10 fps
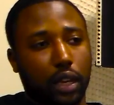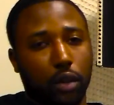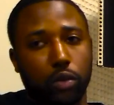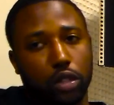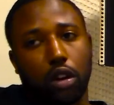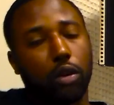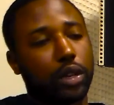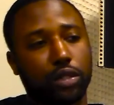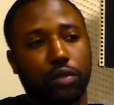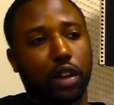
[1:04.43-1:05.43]
like, it was
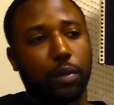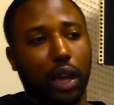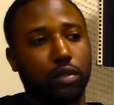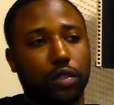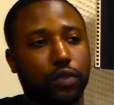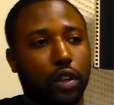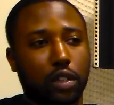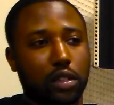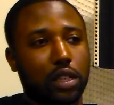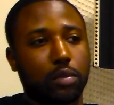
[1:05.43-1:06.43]
always around me. I used to
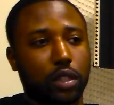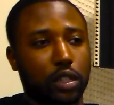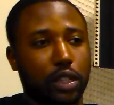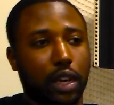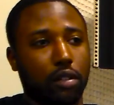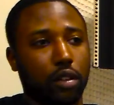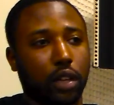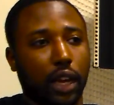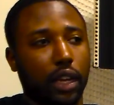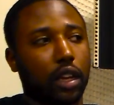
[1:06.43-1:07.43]
fall asleep to the sound
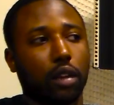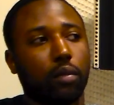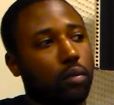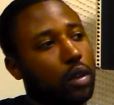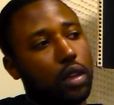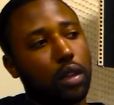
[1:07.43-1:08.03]
of like him